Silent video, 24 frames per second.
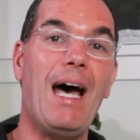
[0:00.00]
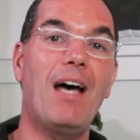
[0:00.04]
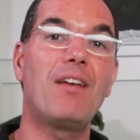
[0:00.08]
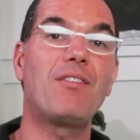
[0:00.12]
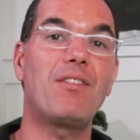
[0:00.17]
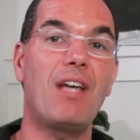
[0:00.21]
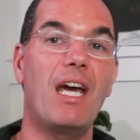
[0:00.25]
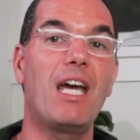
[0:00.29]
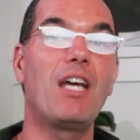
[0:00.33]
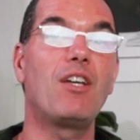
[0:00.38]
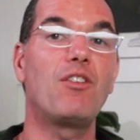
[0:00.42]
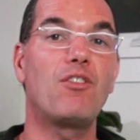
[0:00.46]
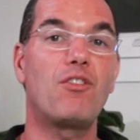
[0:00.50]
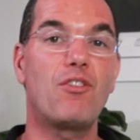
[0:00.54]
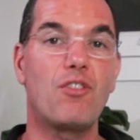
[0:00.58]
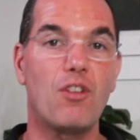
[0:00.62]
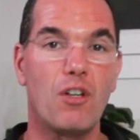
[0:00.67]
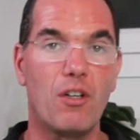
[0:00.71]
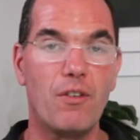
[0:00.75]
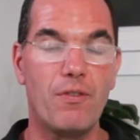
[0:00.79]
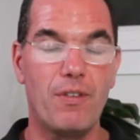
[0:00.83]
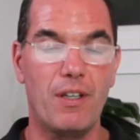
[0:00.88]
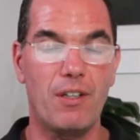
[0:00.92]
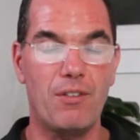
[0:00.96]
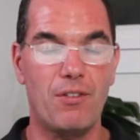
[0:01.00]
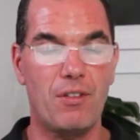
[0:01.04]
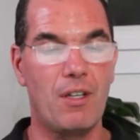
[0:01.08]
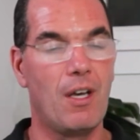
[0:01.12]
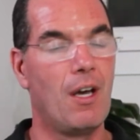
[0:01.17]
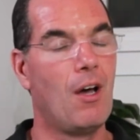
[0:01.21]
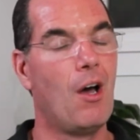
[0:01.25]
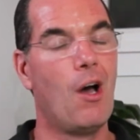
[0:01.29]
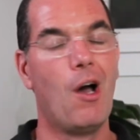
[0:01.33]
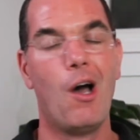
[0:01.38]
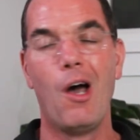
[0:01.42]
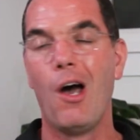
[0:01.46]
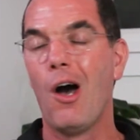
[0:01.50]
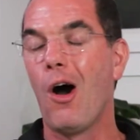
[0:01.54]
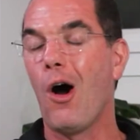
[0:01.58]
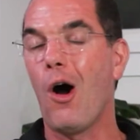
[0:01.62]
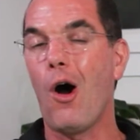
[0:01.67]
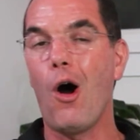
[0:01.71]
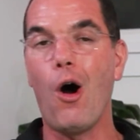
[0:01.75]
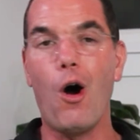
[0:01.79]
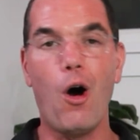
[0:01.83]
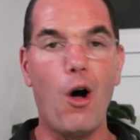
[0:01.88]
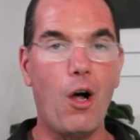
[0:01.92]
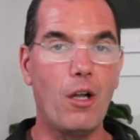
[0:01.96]
as a service.
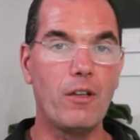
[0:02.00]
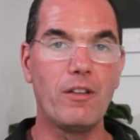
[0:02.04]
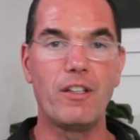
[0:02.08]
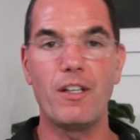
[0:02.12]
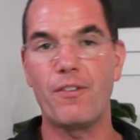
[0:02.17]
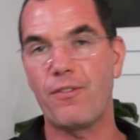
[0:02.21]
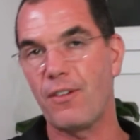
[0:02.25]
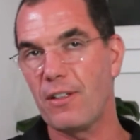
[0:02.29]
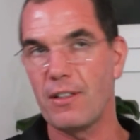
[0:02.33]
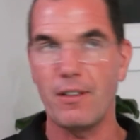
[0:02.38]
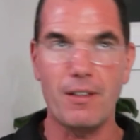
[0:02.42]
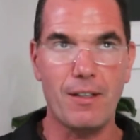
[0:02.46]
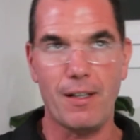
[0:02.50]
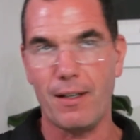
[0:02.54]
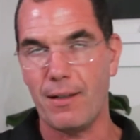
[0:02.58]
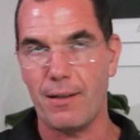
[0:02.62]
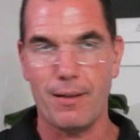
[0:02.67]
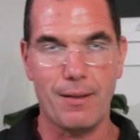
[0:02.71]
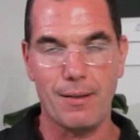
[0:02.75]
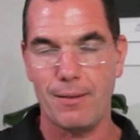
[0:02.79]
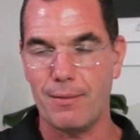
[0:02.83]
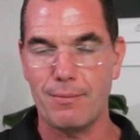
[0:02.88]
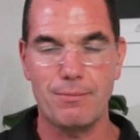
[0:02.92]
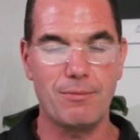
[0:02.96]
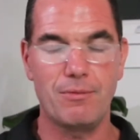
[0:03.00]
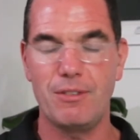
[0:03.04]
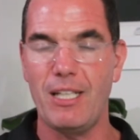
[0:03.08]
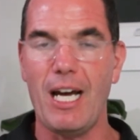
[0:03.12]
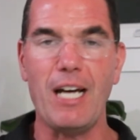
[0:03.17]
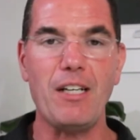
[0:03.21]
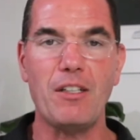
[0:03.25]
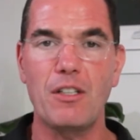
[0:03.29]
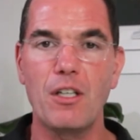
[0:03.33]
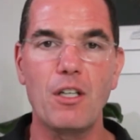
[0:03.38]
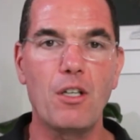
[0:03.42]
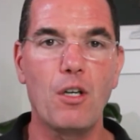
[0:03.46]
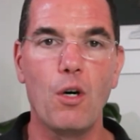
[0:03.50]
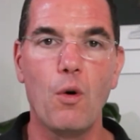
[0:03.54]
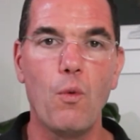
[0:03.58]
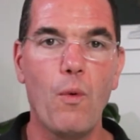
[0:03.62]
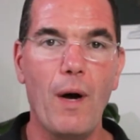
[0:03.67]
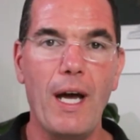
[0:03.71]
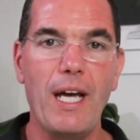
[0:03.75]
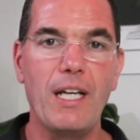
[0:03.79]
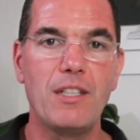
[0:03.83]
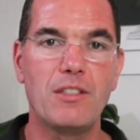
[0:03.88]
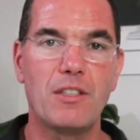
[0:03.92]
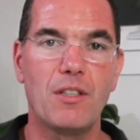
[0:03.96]
All different technical
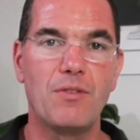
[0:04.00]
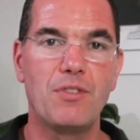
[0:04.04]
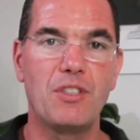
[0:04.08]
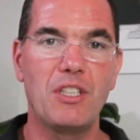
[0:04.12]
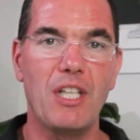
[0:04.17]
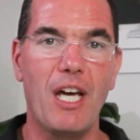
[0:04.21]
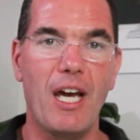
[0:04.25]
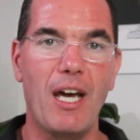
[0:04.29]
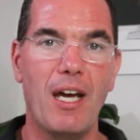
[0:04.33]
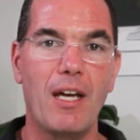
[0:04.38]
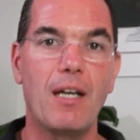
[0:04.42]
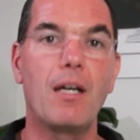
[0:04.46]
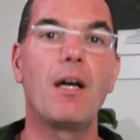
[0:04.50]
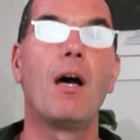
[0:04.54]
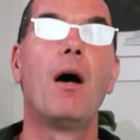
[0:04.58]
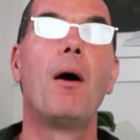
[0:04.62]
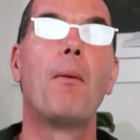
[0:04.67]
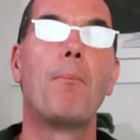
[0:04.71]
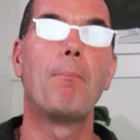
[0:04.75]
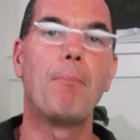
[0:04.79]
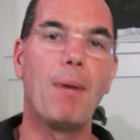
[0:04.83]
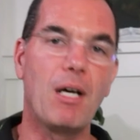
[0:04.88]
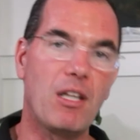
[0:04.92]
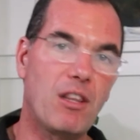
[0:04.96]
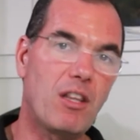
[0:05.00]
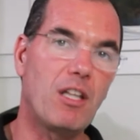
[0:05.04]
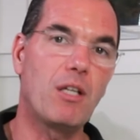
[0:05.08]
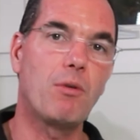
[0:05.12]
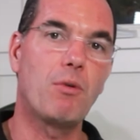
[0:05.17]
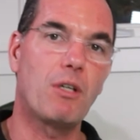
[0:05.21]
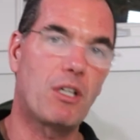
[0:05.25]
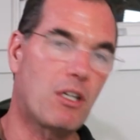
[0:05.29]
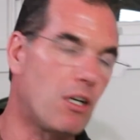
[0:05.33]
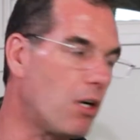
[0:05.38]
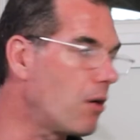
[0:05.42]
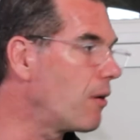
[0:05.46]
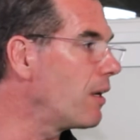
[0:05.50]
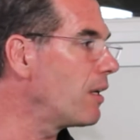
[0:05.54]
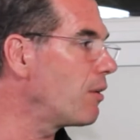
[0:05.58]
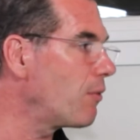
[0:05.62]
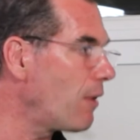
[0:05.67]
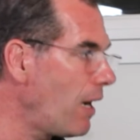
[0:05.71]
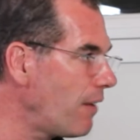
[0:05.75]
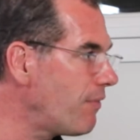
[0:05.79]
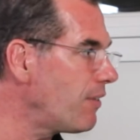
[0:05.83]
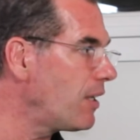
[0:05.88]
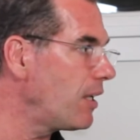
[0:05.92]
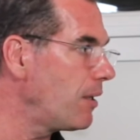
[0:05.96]
ways of saying monthly recurring
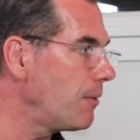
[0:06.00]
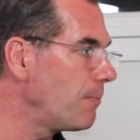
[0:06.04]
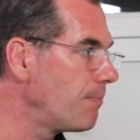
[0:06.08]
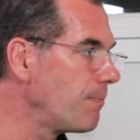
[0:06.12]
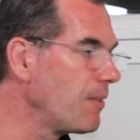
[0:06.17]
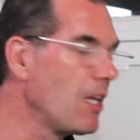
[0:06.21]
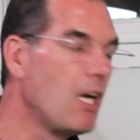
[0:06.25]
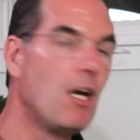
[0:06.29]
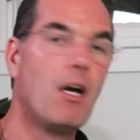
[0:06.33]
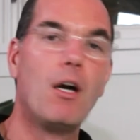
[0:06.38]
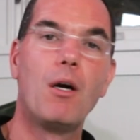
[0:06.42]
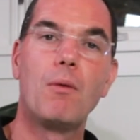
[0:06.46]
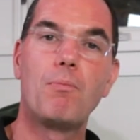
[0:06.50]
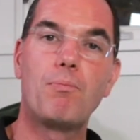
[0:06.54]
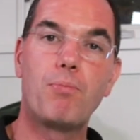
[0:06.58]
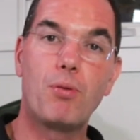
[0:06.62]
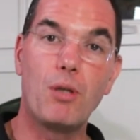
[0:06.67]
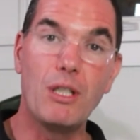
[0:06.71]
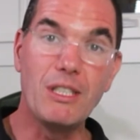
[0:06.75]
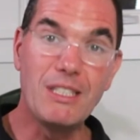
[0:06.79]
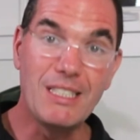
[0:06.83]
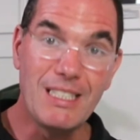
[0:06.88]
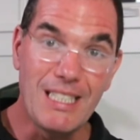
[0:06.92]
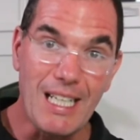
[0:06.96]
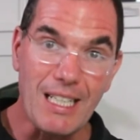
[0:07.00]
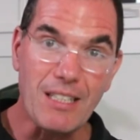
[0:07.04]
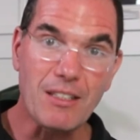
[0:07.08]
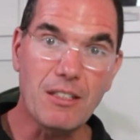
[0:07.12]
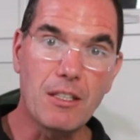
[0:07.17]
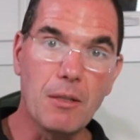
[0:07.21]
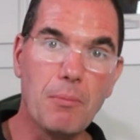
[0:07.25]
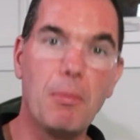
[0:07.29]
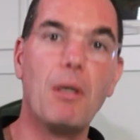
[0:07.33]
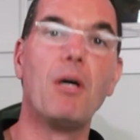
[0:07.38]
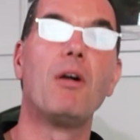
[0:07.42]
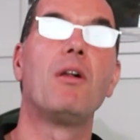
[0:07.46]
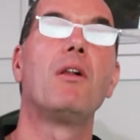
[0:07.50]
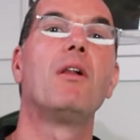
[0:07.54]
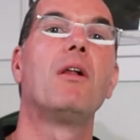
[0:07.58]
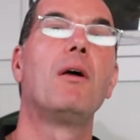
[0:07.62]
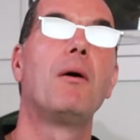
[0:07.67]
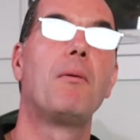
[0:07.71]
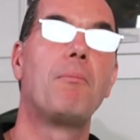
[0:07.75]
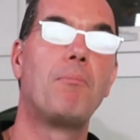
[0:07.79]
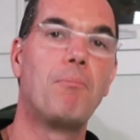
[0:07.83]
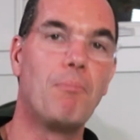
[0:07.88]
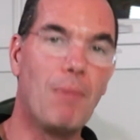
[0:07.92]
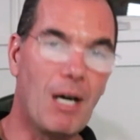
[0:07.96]
revenue, predictable
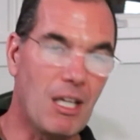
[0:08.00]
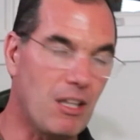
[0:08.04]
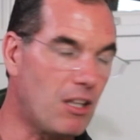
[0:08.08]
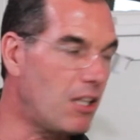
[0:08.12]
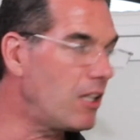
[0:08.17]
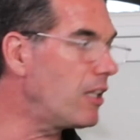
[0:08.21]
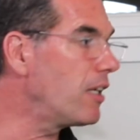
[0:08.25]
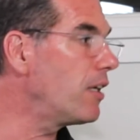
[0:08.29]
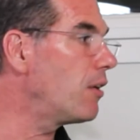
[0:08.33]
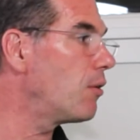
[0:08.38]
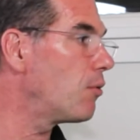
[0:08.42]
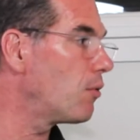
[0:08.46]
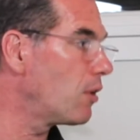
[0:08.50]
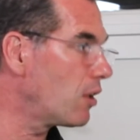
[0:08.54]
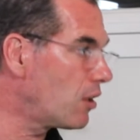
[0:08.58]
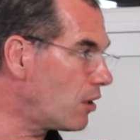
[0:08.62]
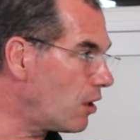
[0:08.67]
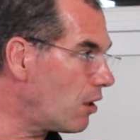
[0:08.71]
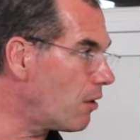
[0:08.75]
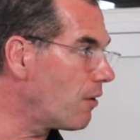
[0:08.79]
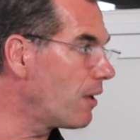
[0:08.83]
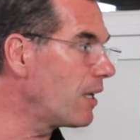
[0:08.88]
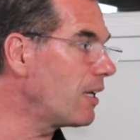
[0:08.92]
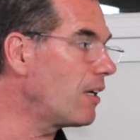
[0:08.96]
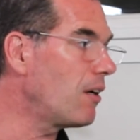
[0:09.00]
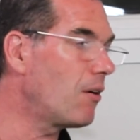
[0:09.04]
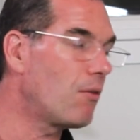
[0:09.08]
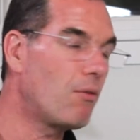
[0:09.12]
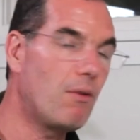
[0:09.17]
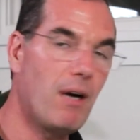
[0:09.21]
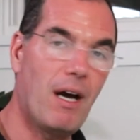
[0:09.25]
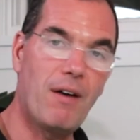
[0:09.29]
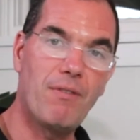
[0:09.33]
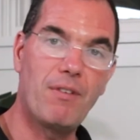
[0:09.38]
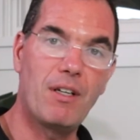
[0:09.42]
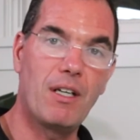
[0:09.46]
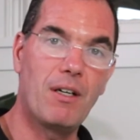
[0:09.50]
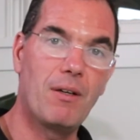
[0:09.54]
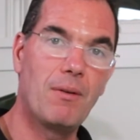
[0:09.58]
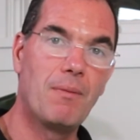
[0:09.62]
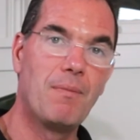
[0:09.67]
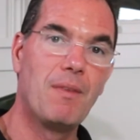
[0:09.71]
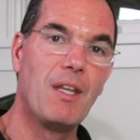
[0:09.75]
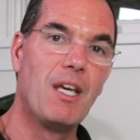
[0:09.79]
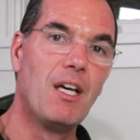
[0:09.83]
monthly recurring revenue.